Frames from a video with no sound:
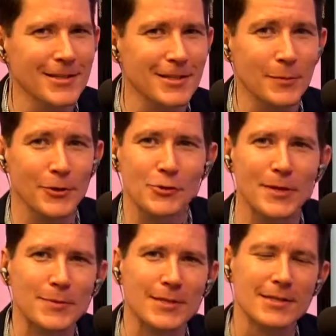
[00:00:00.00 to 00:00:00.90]
You've been listening to Build Your
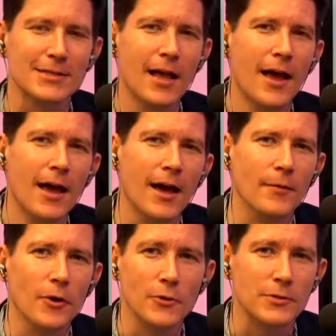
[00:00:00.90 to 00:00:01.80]
Best Business.
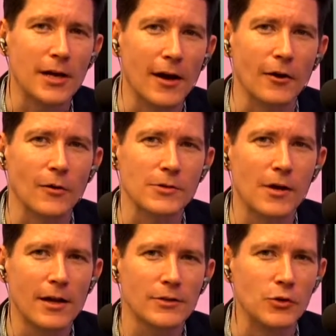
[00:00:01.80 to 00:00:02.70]
I'm your host, Eric
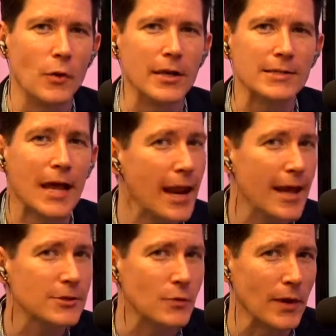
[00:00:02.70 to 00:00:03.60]
Holtzclaw. Join us
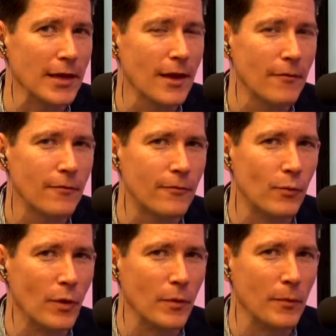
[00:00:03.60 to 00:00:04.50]
next week
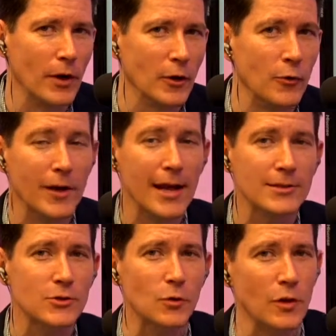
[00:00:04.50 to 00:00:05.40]
when we bring you the
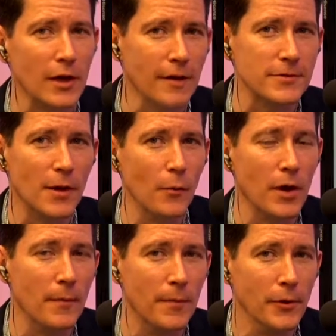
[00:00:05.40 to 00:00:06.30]
next story of
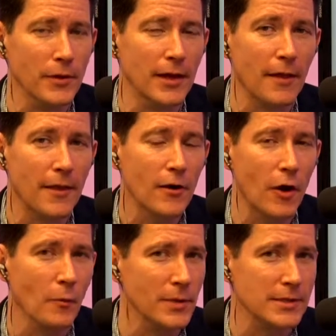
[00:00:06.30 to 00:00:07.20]
someone building
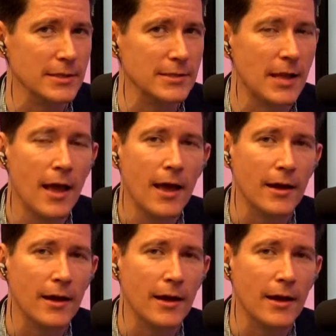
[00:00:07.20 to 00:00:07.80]
their own business.